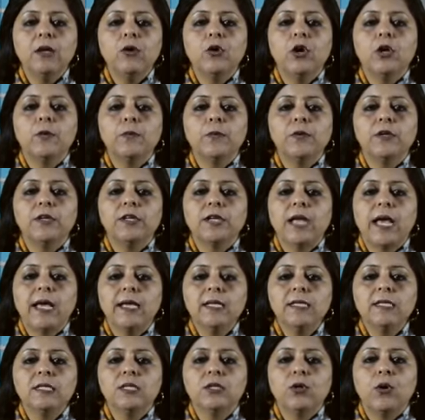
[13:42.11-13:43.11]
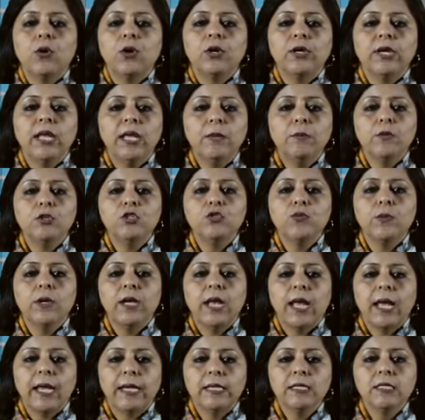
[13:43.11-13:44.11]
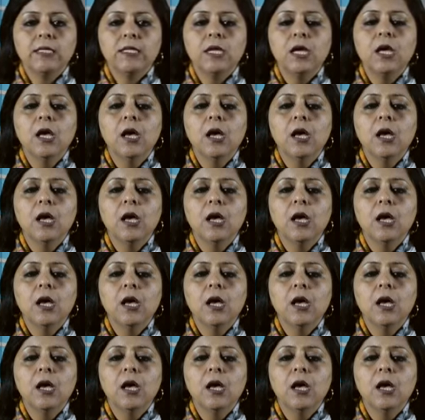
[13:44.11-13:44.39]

corporatized or demutualized